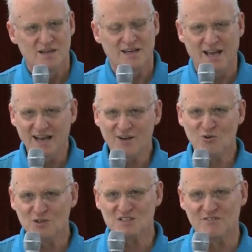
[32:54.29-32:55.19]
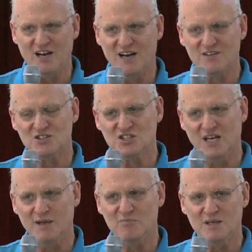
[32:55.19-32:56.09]
categories of honor,
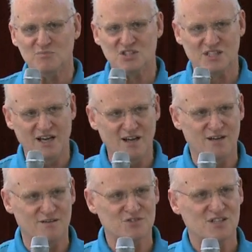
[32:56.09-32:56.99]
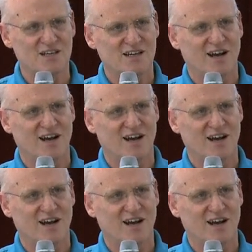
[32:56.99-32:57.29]
shame themselves